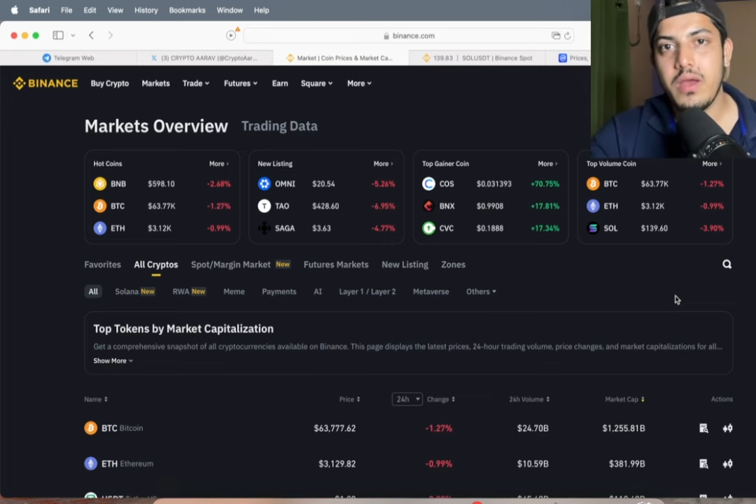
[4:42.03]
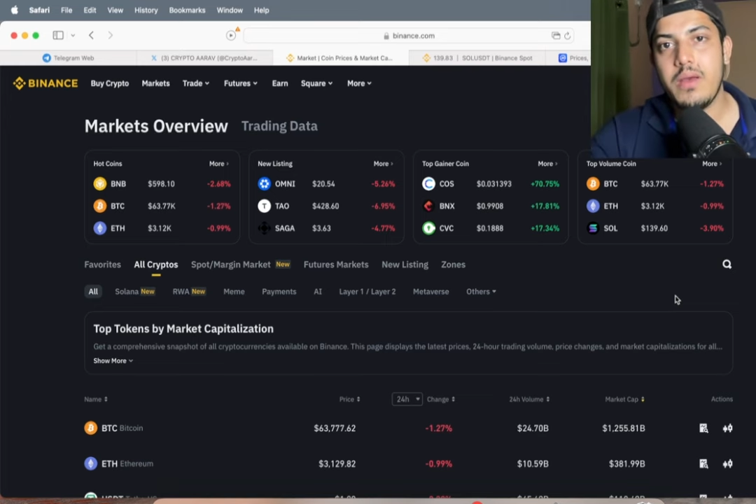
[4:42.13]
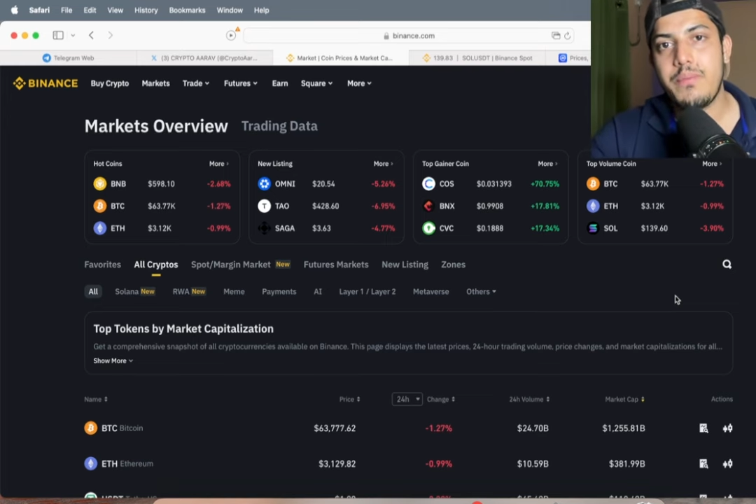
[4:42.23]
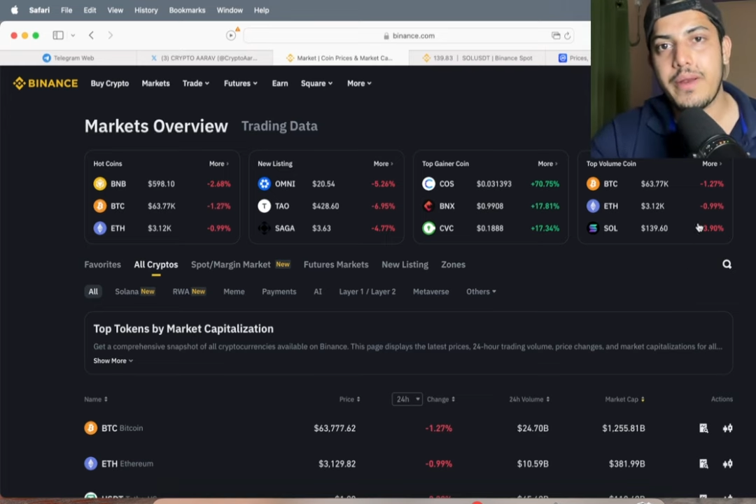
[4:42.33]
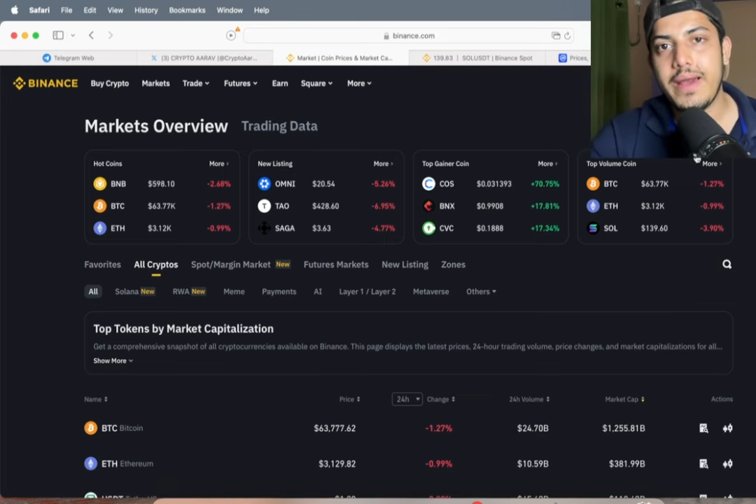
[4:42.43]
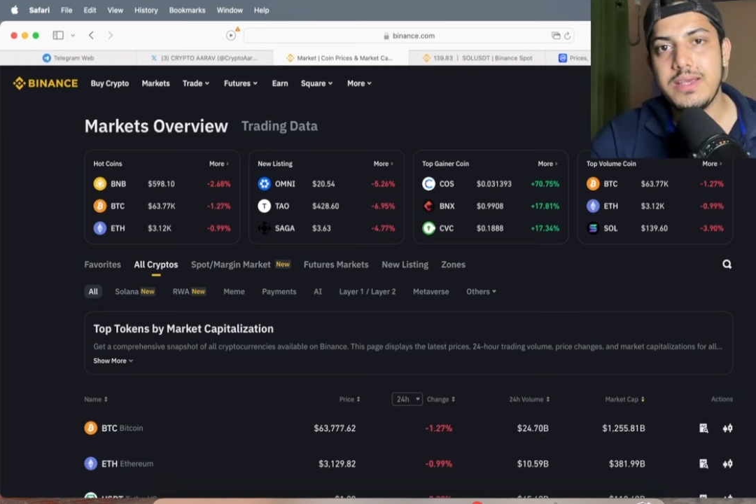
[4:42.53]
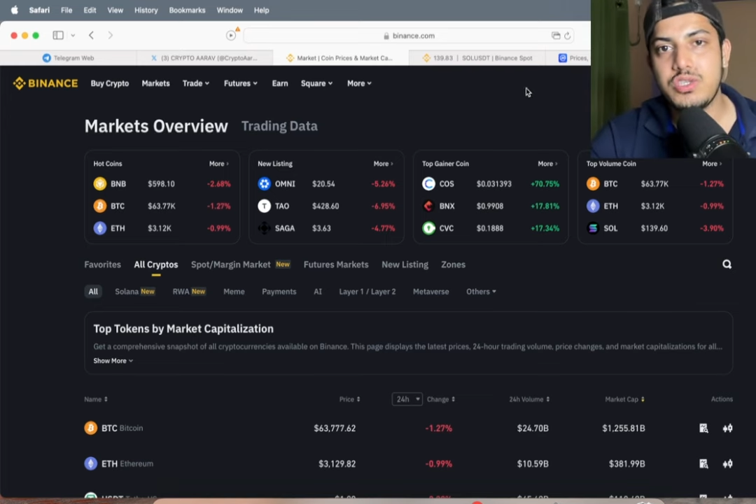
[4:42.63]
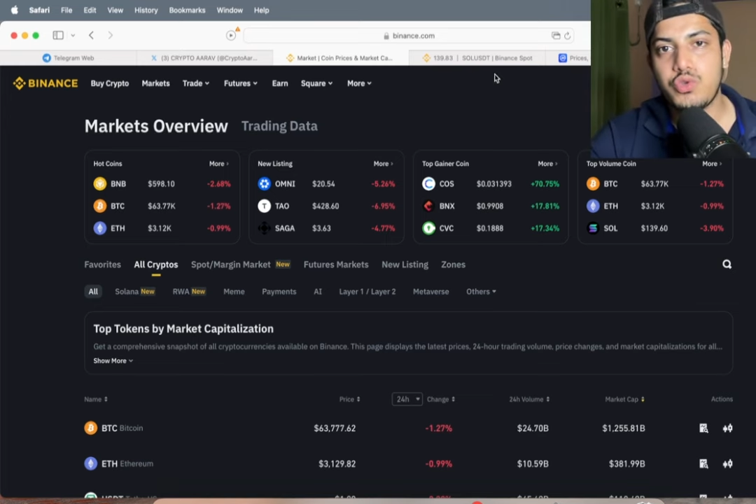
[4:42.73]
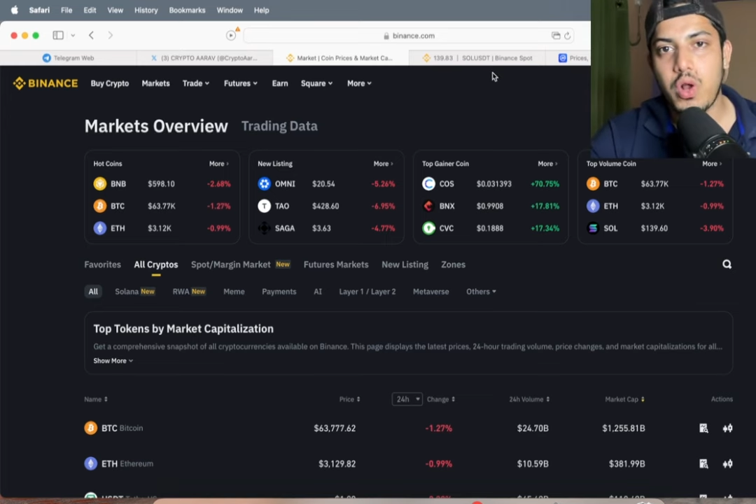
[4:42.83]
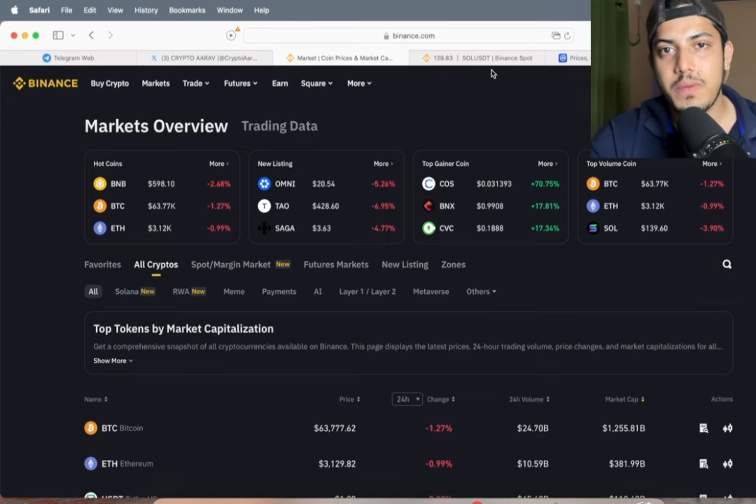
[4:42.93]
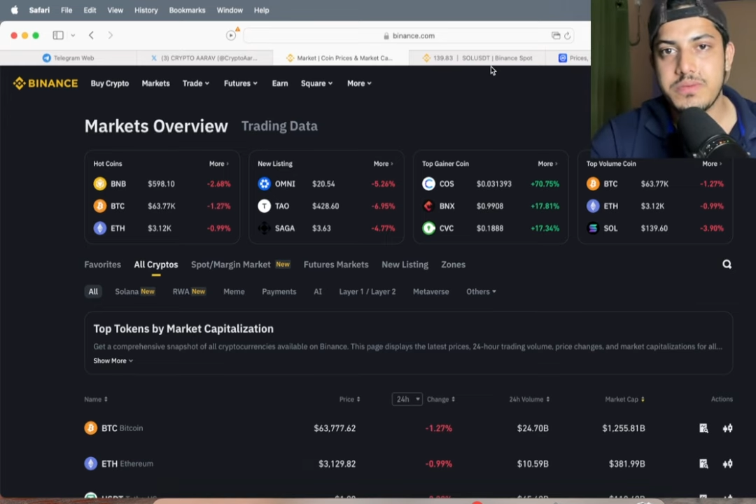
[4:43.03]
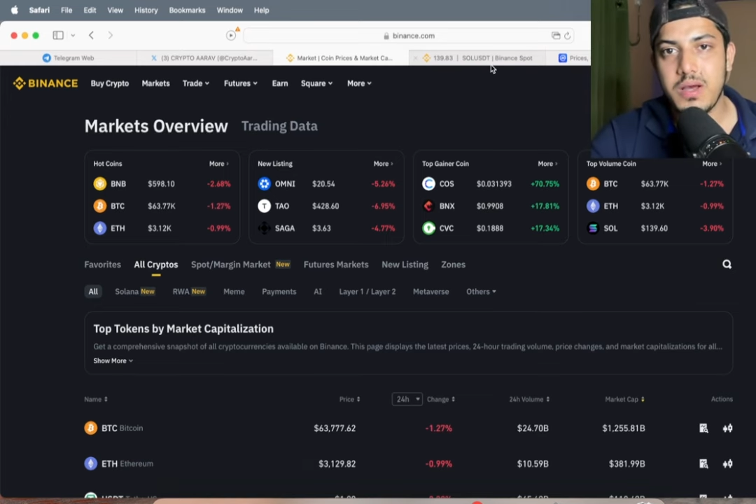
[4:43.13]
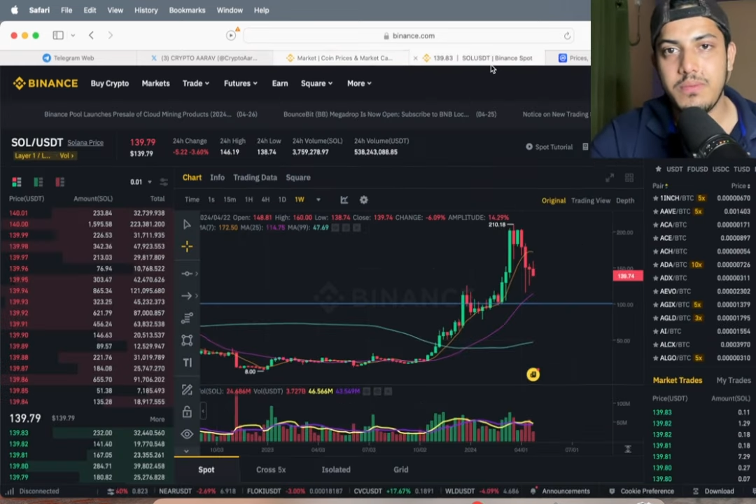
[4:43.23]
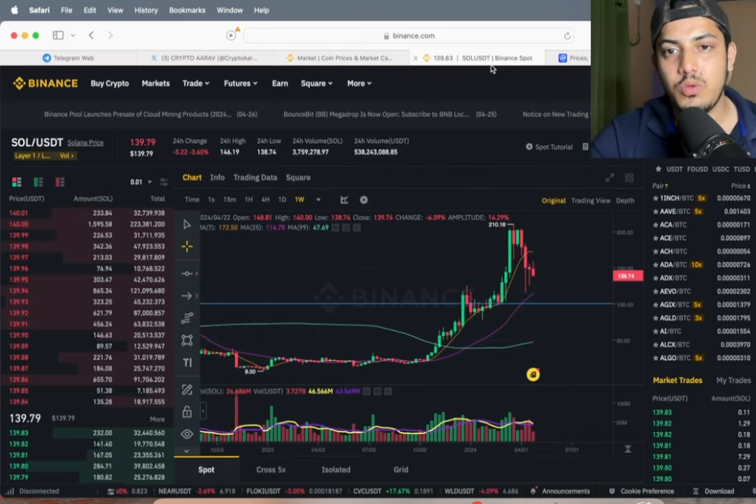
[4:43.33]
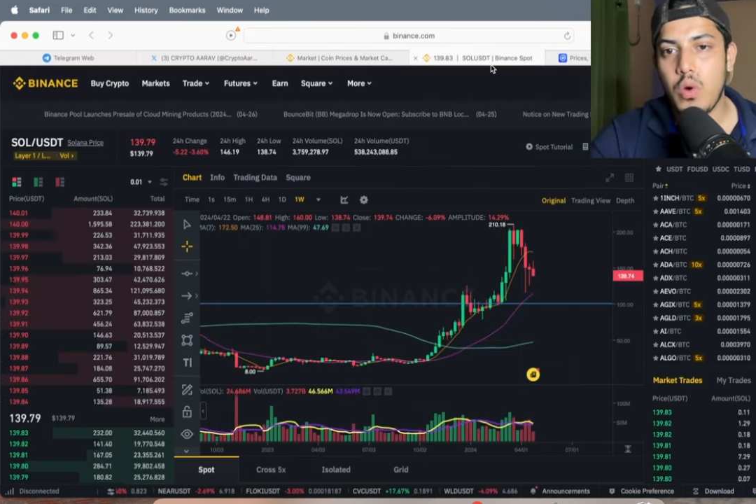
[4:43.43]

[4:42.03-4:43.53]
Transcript: a price drops up to